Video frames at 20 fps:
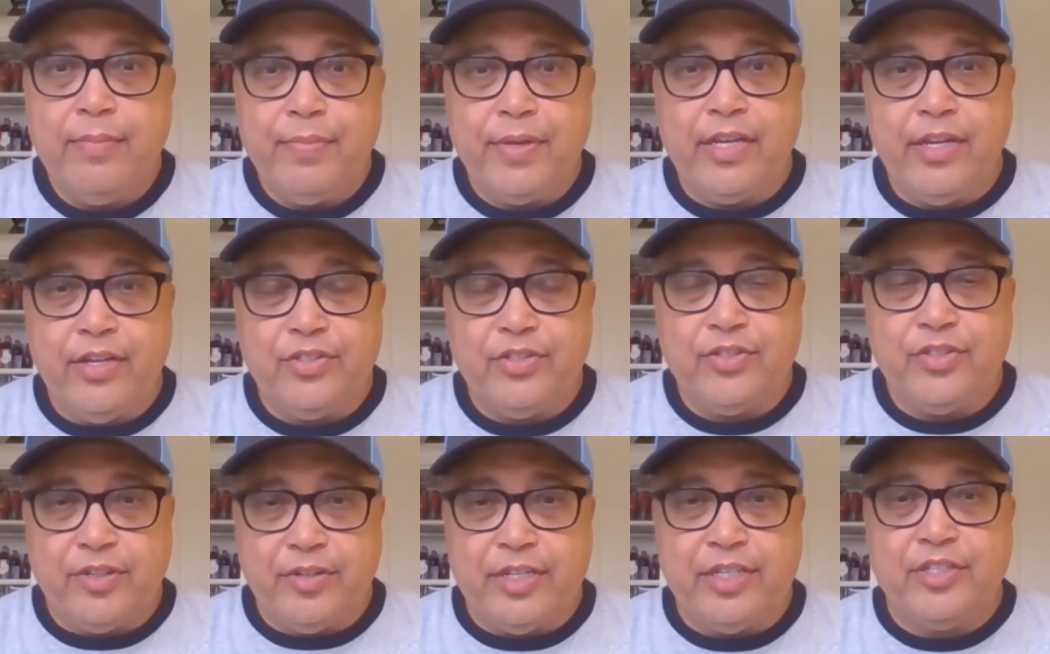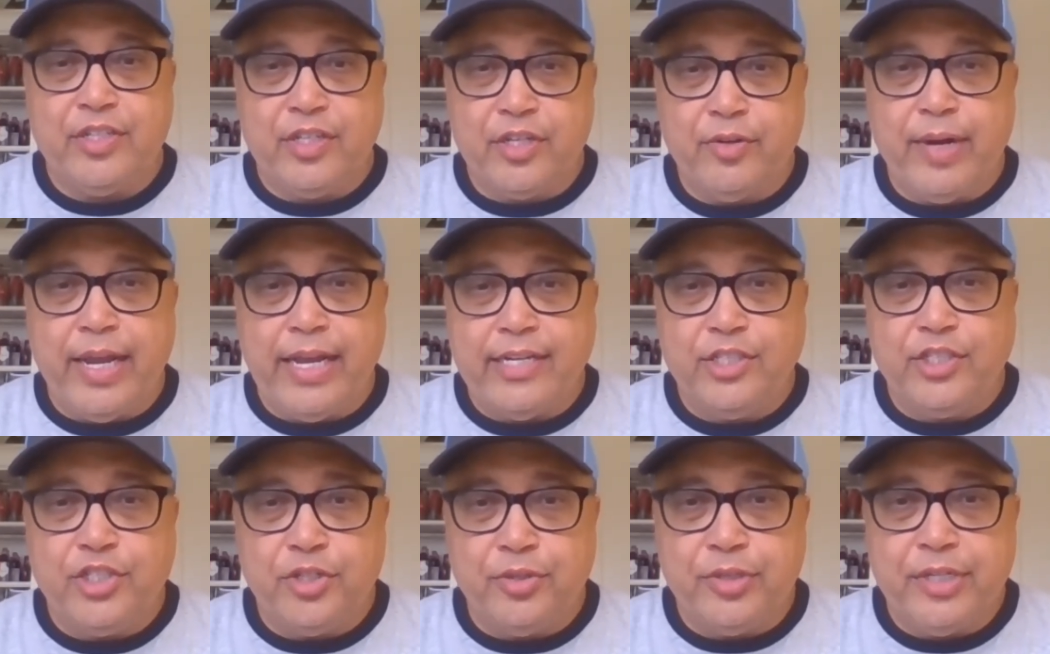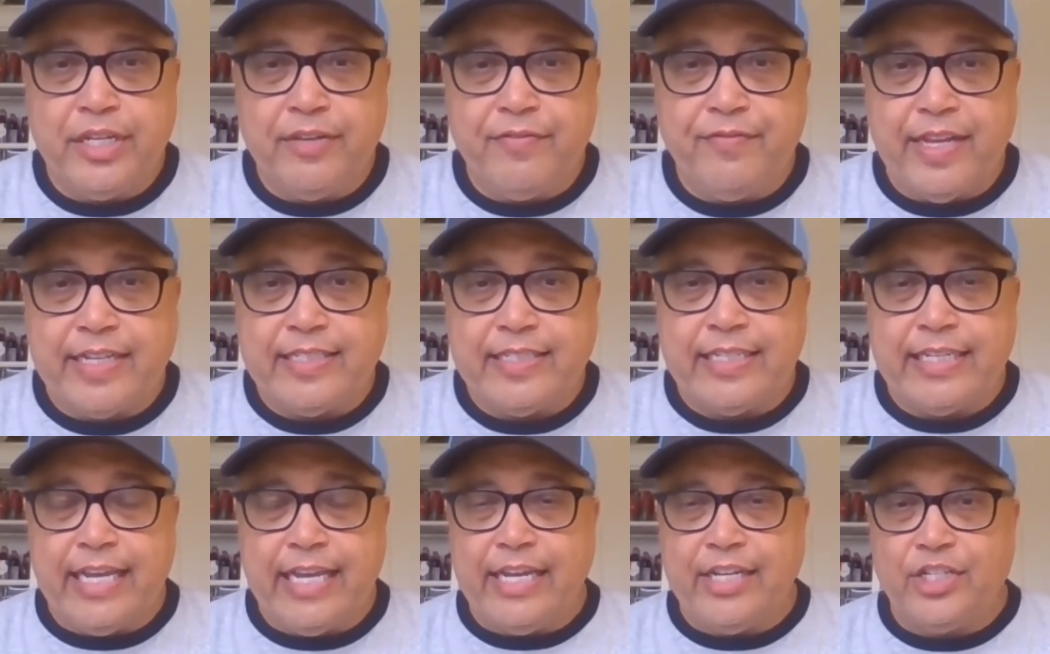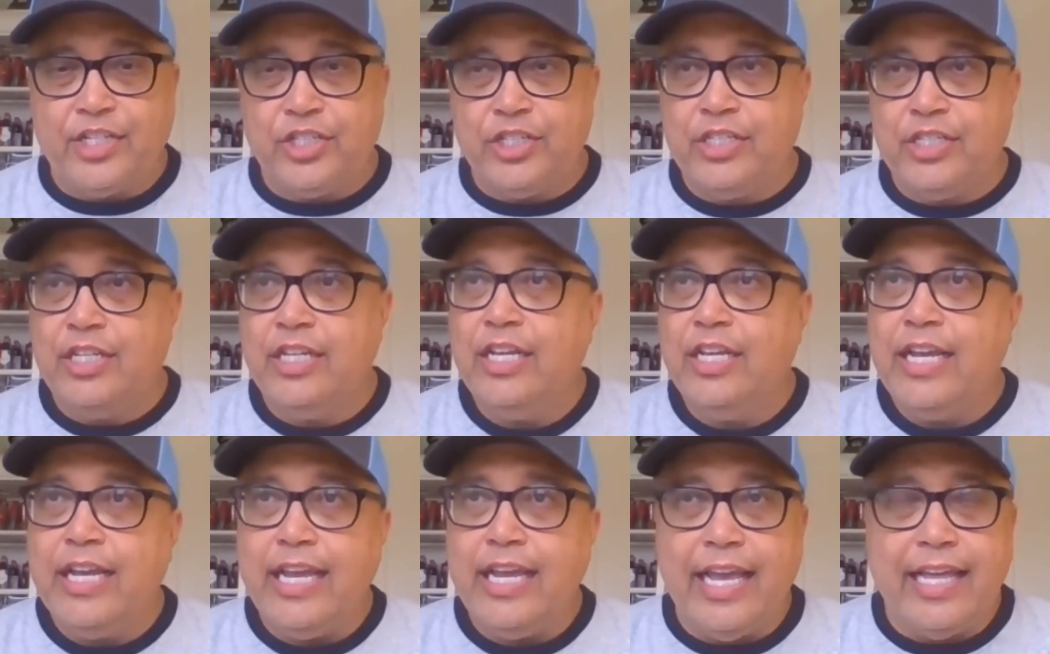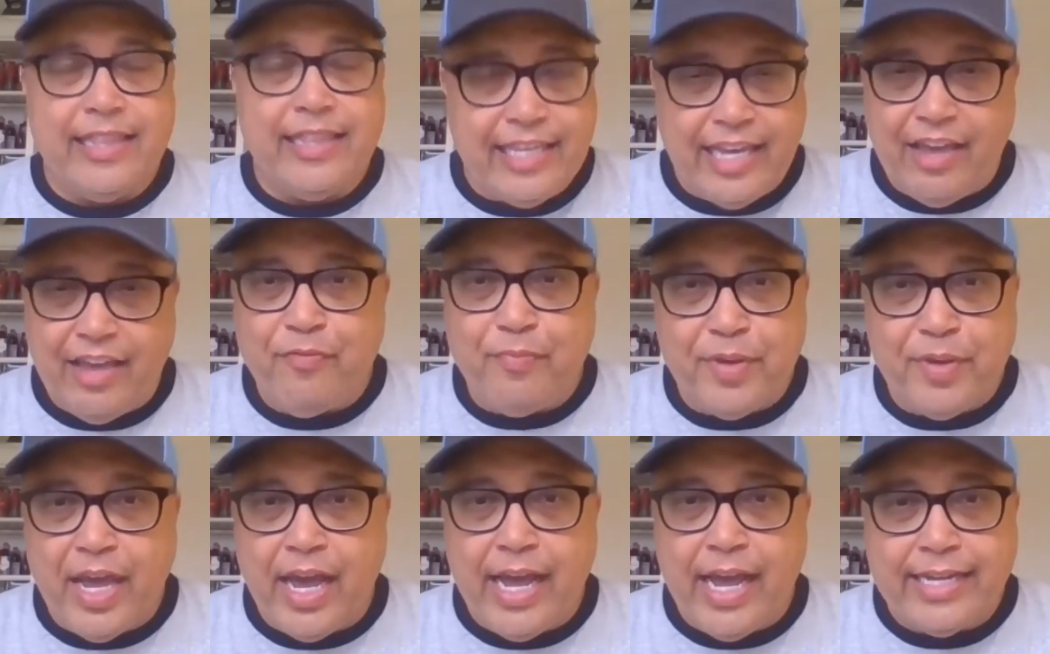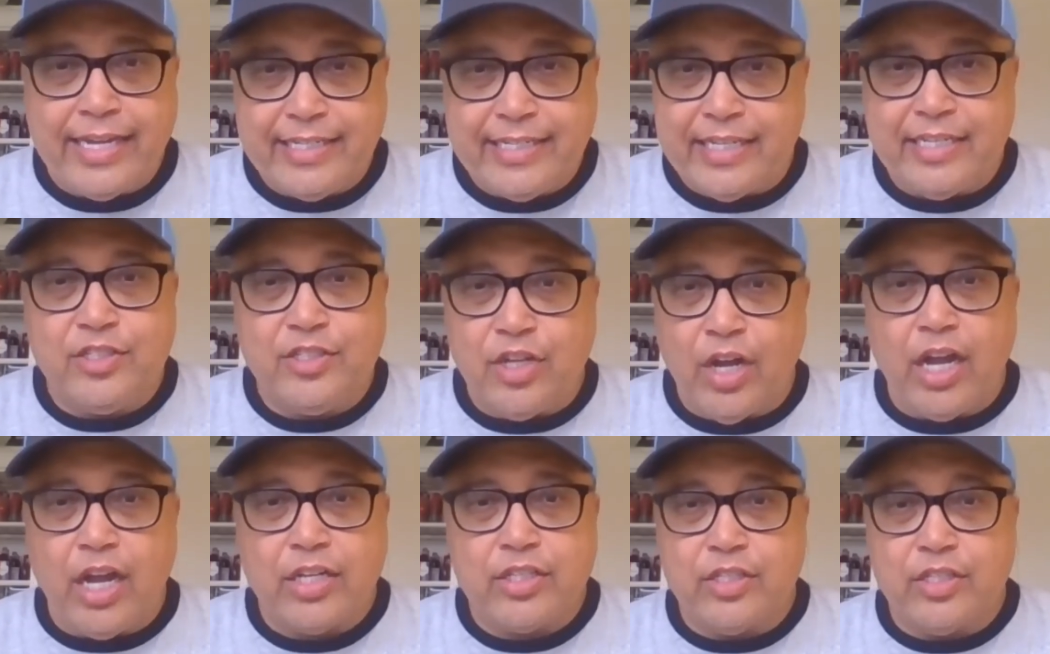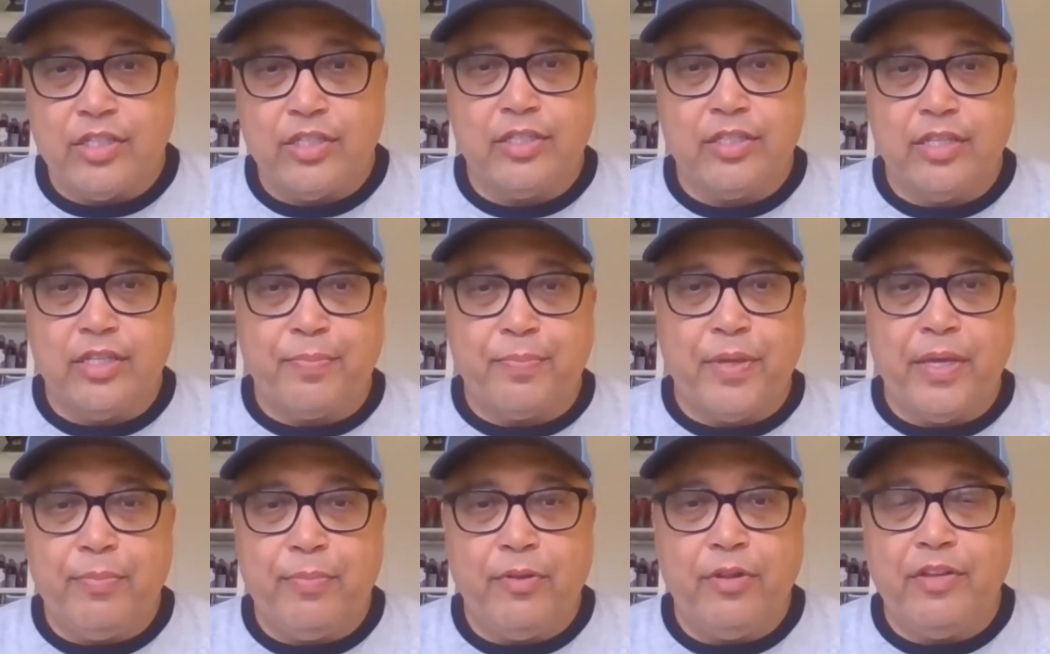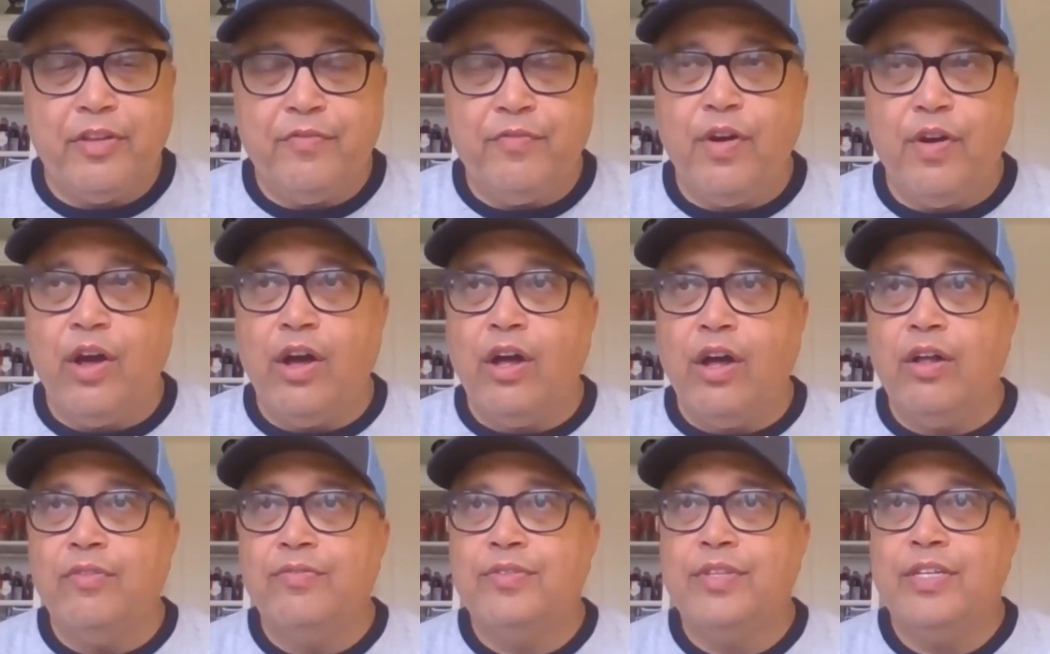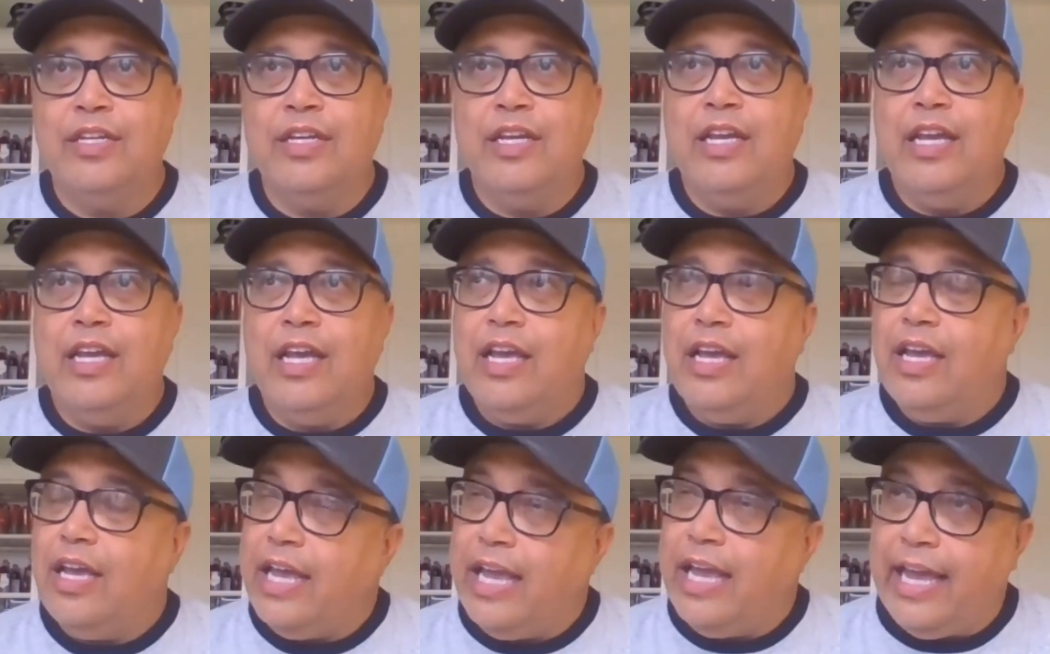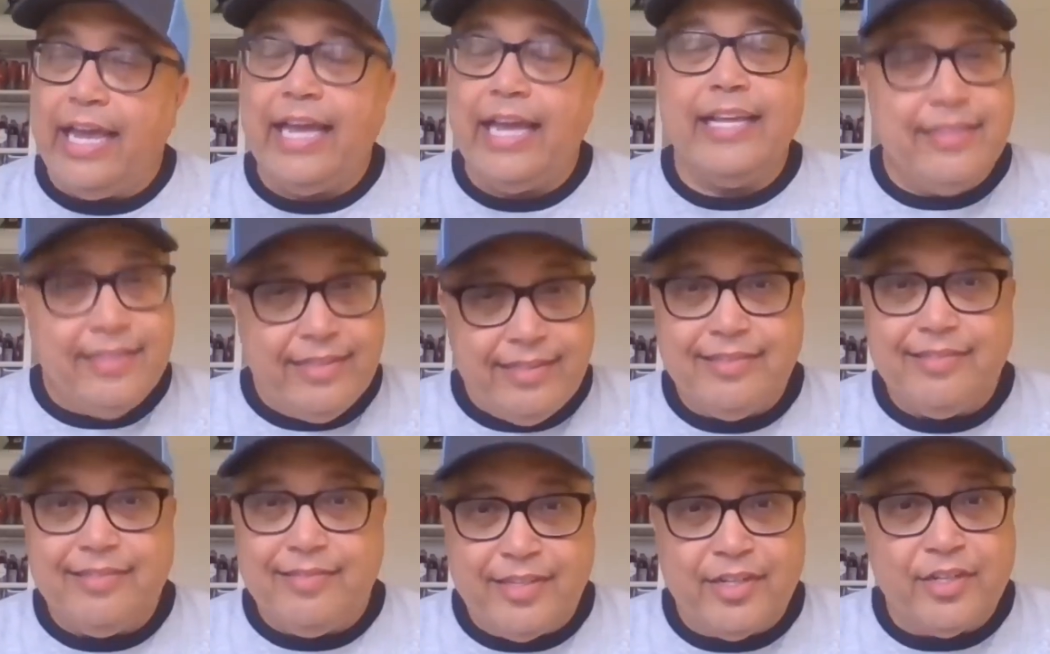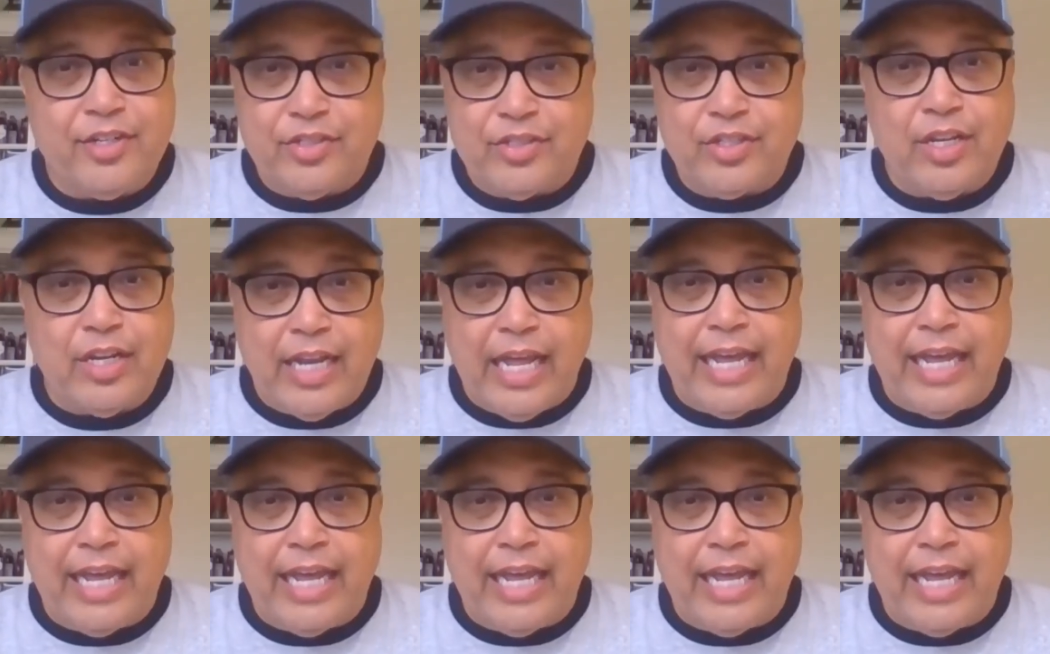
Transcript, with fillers: because there is a grand jury investigation and the FBI did talk to the people involved. And there is a